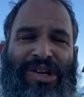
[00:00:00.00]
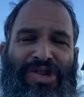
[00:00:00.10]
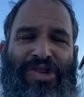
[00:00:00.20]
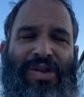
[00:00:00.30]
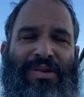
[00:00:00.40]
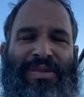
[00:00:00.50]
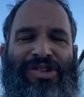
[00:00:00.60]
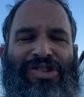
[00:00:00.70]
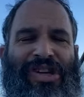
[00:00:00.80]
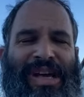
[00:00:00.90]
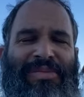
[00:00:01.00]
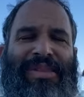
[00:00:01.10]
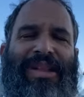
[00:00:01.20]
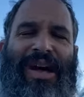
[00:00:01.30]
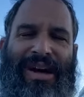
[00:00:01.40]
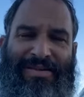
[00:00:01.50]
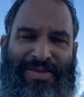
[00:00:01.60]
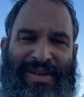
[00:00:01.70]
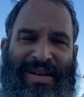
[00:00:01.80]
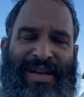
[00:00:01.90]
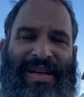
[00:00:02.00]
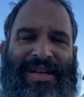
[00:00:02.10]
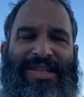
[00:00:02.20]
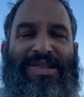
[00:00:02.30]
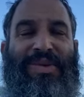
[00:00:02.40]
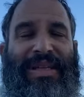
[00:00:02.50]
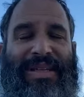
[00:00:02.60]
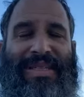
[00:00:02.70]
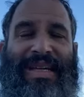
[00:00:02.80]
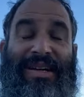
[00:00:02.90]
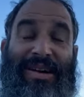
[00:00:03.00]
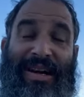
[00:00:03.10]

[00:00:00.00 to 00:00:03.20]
Show them the same love and sweetness and